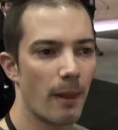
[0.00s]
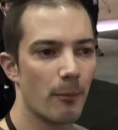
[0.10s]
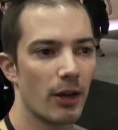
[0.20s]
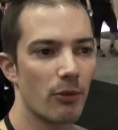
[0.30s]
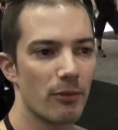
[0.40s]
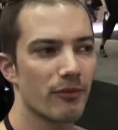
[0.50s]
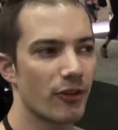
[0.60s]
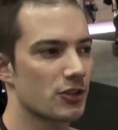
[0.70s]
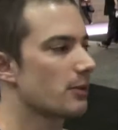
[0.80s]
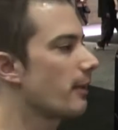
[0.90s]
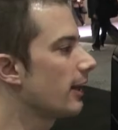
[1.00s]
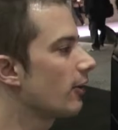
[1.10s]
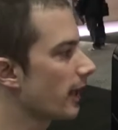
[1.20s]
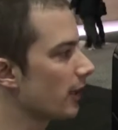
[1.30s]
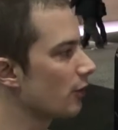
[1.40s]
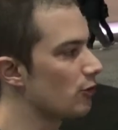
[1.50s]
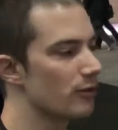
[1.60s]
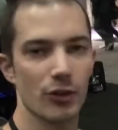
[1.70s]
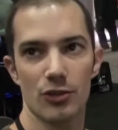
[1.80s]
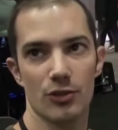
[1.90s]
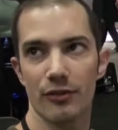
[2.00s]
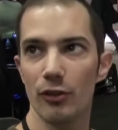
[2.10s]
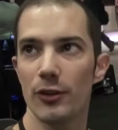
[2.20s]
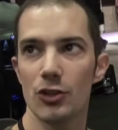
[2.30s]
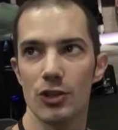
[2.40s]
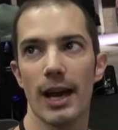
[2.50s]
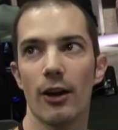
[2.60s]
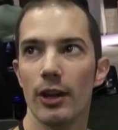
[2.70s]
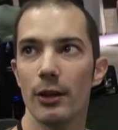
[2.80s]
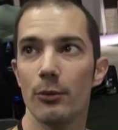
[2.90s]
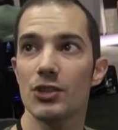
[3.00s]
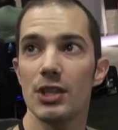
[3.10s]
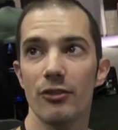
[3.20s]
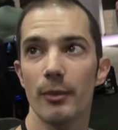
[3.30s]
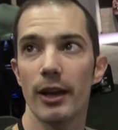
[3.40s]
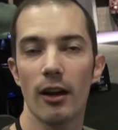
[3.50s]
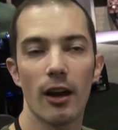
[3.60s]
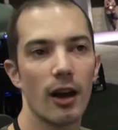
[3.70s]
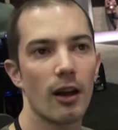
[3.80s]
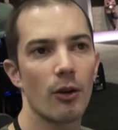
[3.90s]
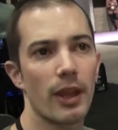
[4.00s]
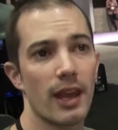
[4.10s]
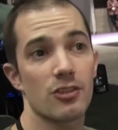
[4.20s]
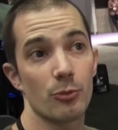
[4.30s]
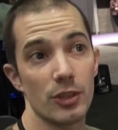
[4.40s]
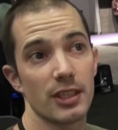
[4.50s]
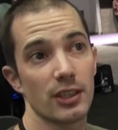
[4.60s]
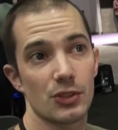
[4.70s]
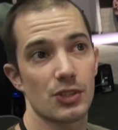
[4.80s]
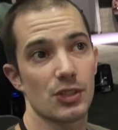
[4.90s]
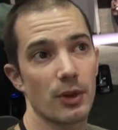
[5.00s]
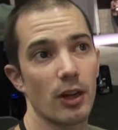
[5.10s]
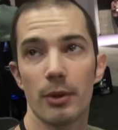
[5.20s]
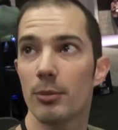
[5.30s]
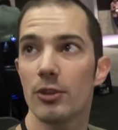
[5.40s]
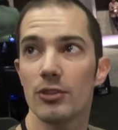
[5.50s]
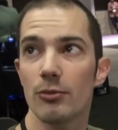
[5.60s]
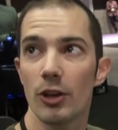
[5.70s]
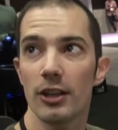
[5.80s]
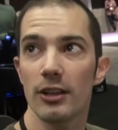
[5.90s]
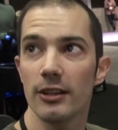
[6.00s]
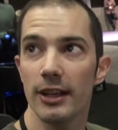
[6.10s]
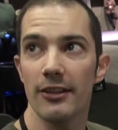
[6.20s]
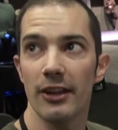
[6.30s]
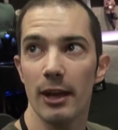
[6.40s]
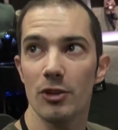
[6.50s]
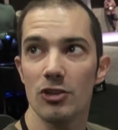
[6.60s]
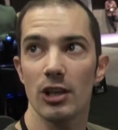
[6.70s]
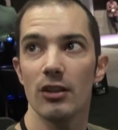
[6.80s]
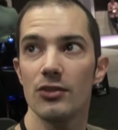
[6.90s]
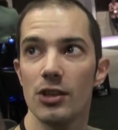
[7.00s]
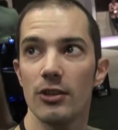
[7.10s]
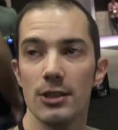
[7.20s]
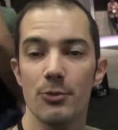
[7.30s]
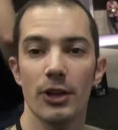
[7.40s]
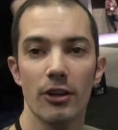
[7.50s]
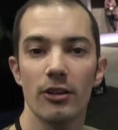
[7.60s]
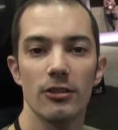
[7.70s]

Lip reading: but we've been focusing mainly on getting the full version out, and then we'll see from there. We have some retail interest as well. People want to get the game on shelves, so that's pretty good.